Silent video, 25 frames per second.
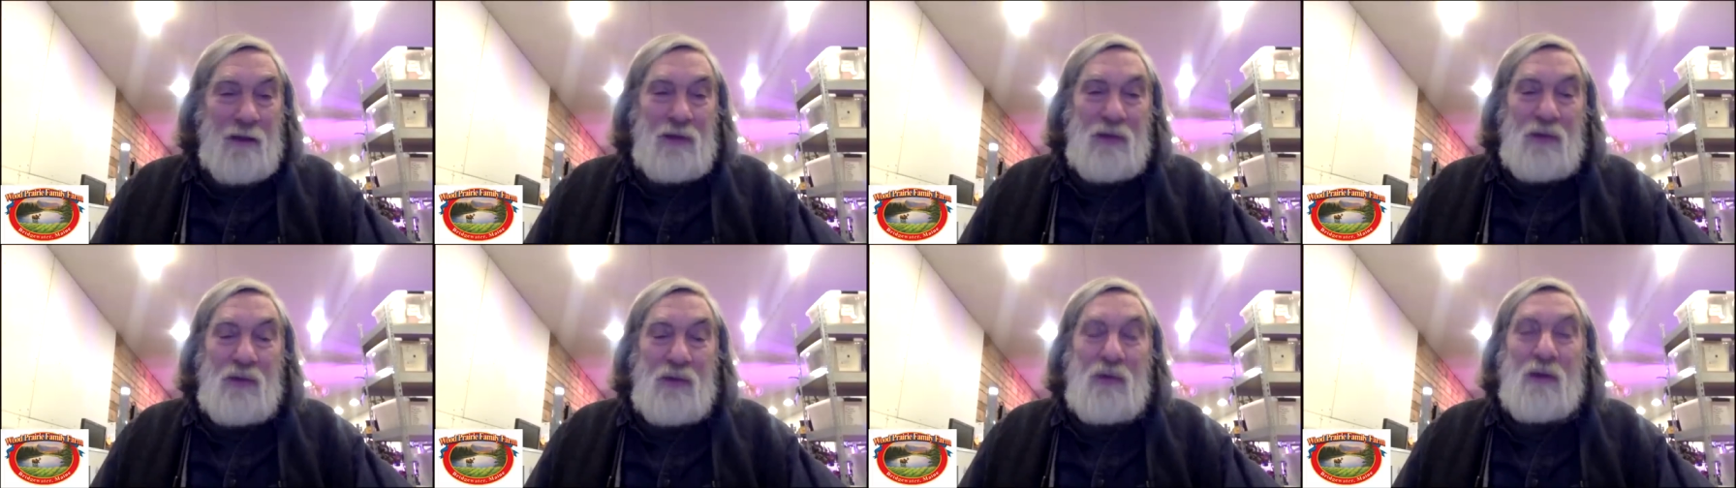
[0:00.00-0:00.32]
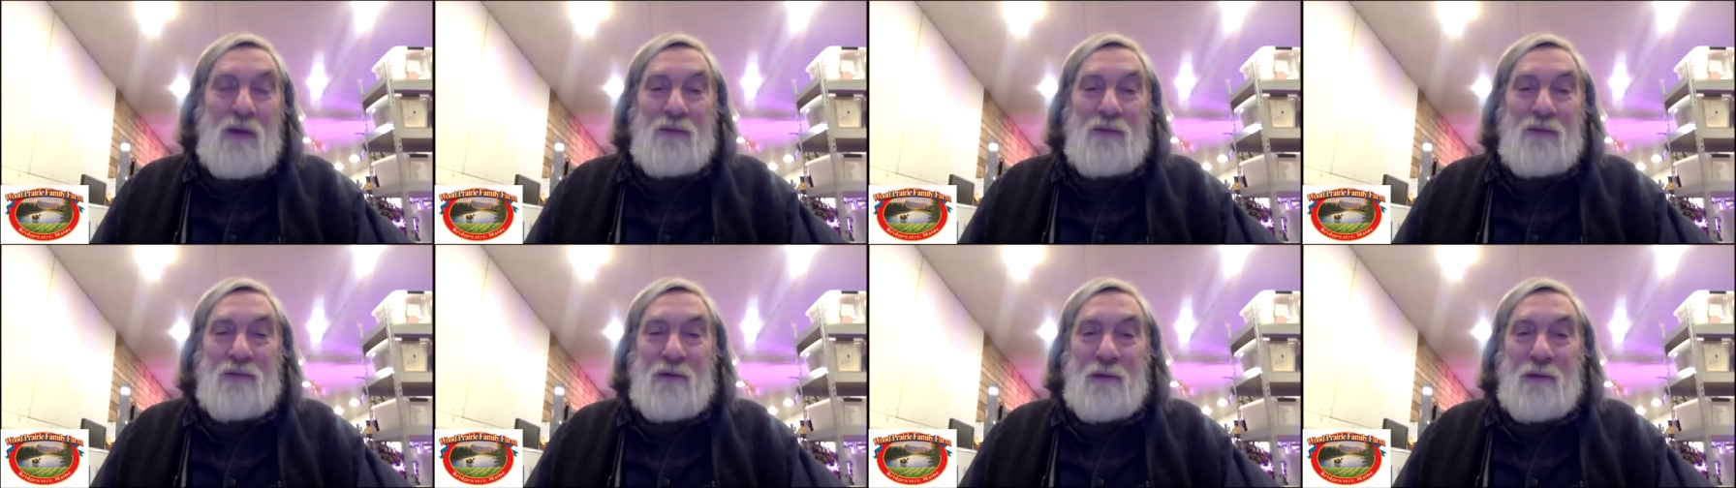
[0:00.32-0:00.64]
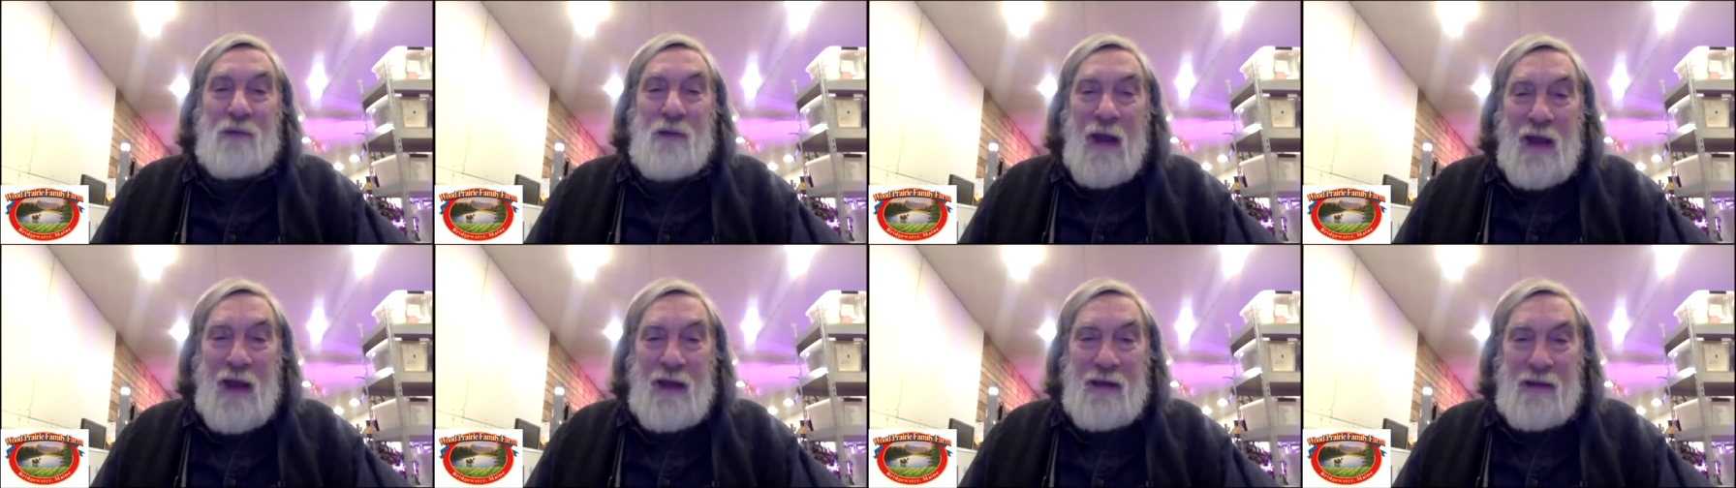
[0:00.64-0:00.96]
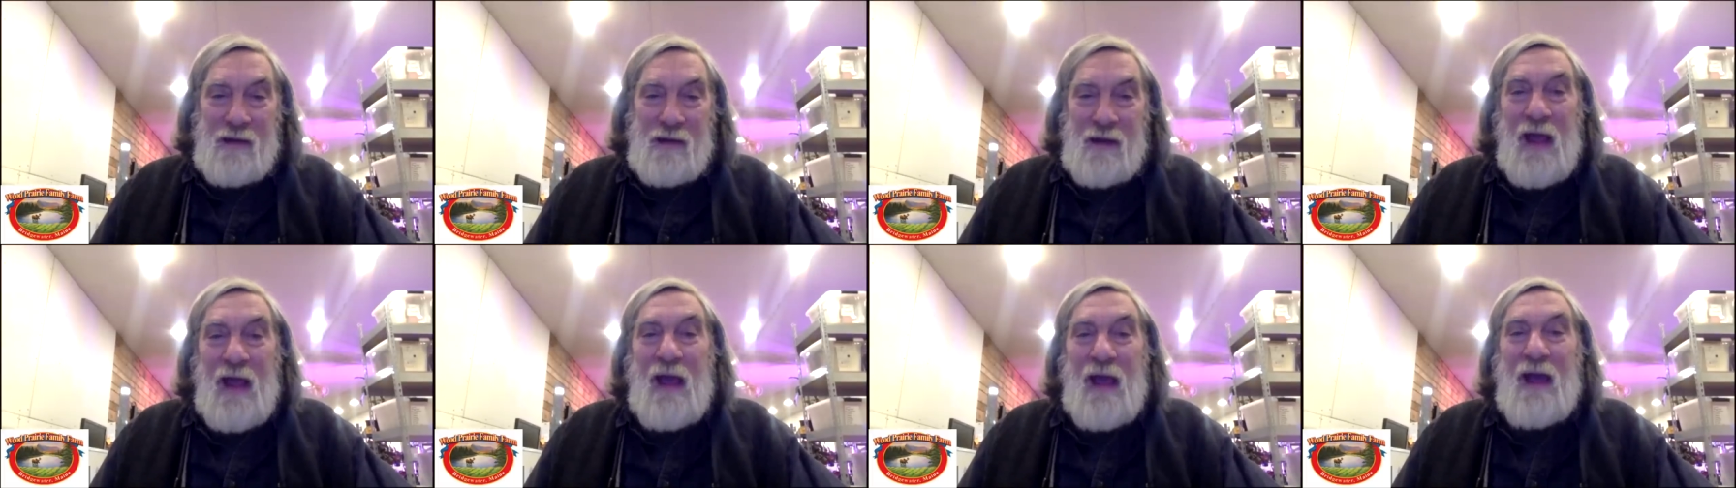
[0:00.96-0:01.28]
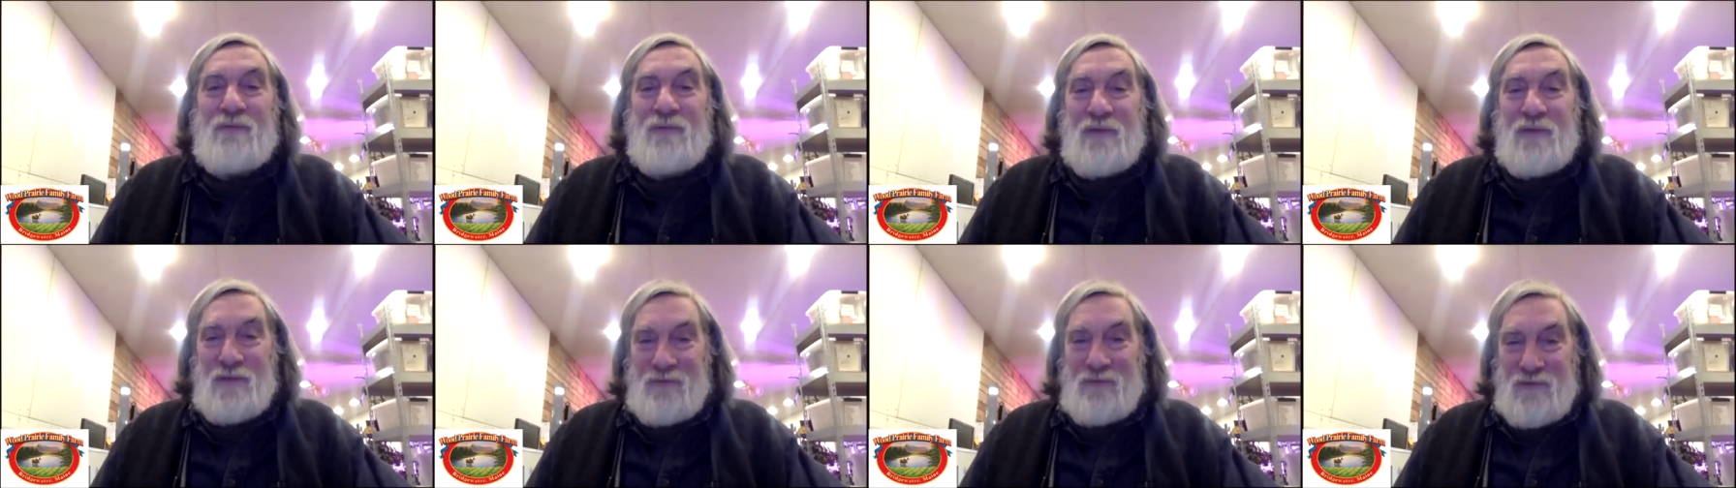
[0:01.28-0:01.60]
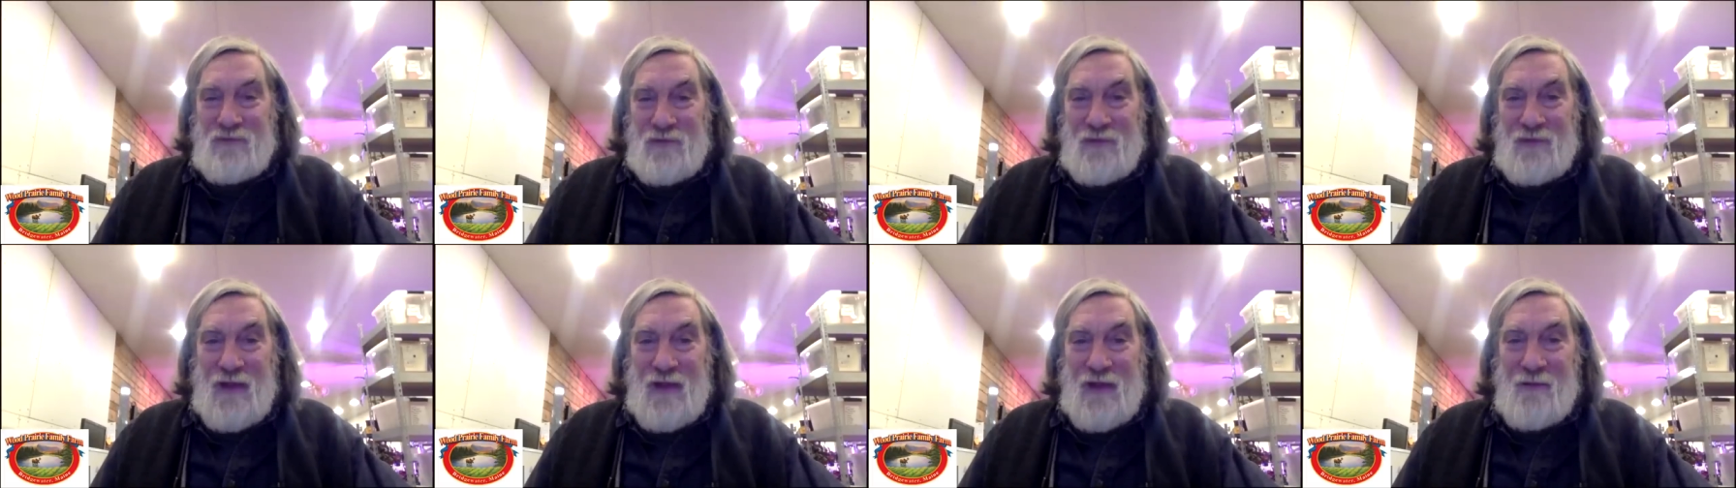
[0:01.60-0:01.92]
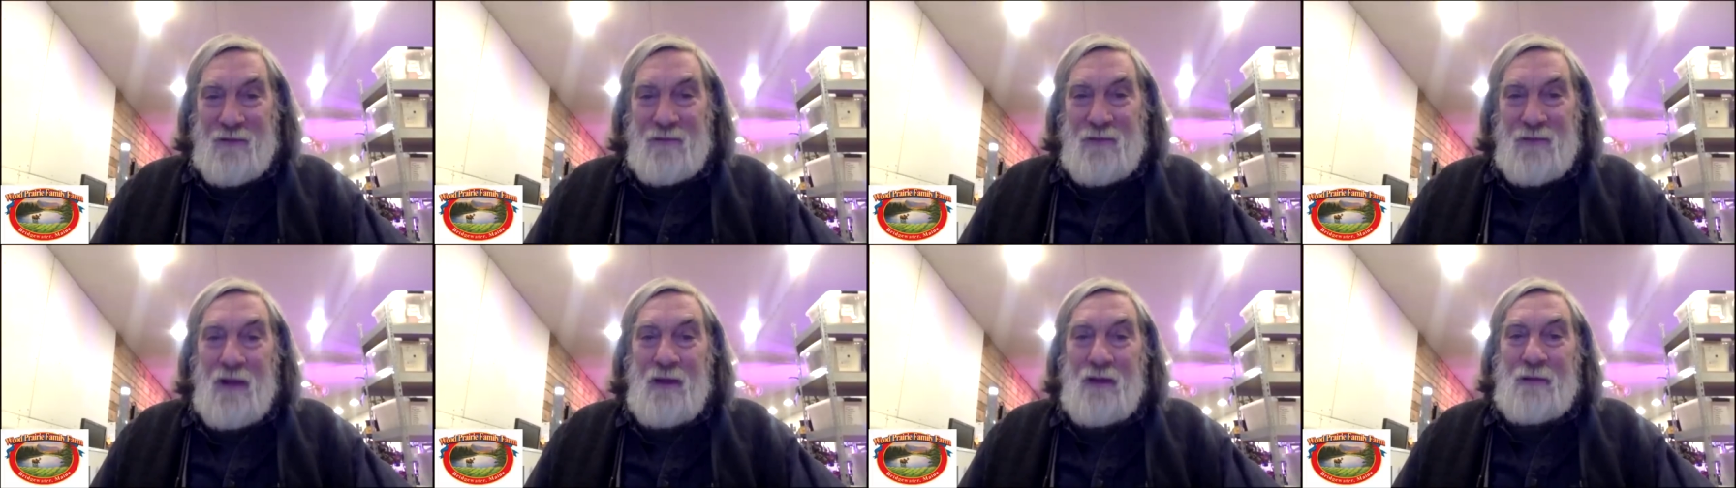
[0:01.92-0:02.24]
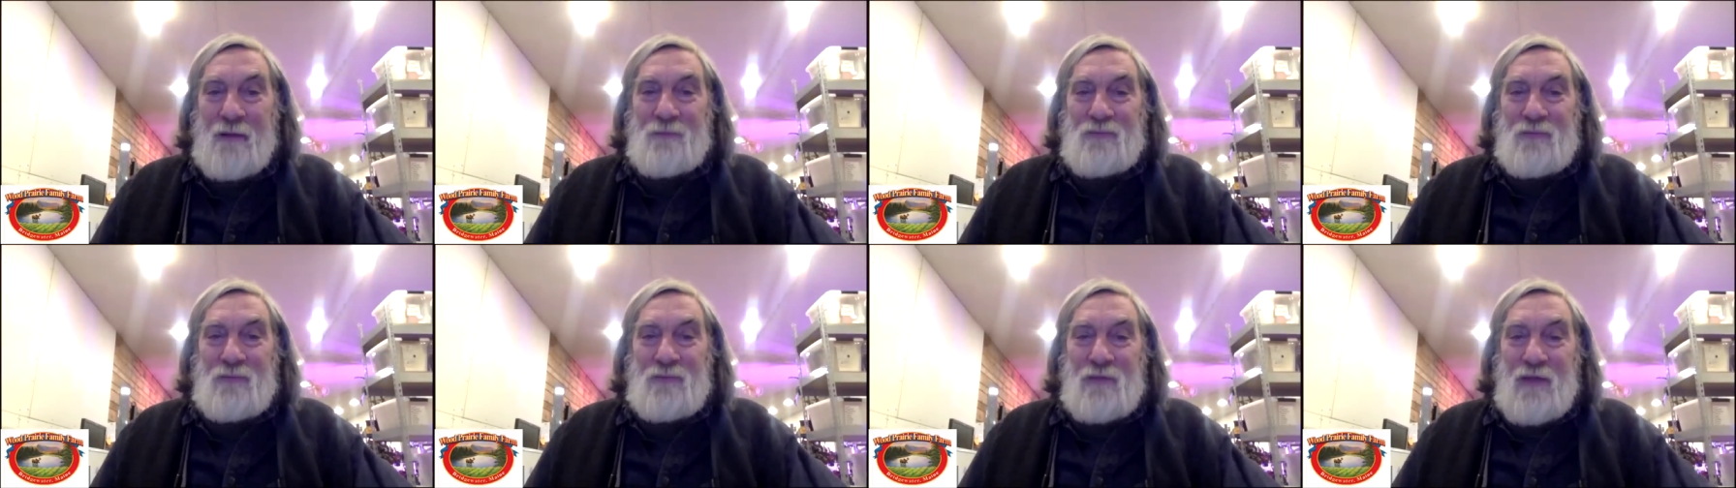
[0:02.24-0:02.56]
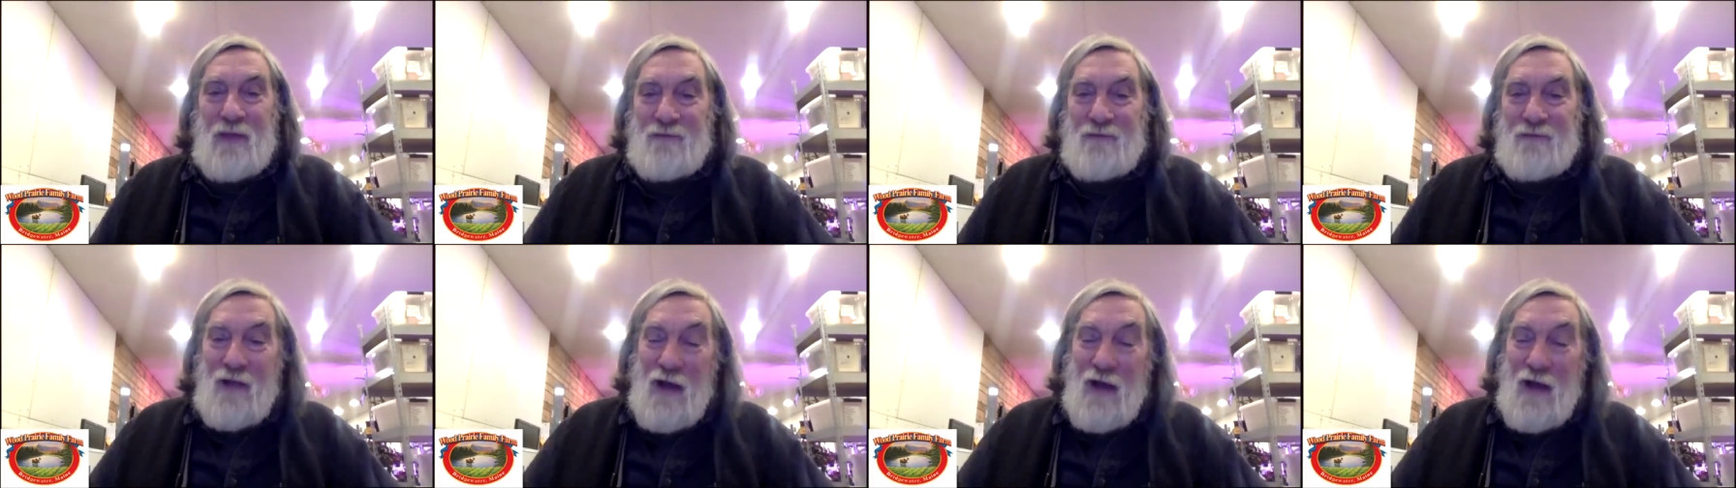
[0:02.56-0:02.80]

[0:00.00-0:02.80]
uh, you have created heaven for them.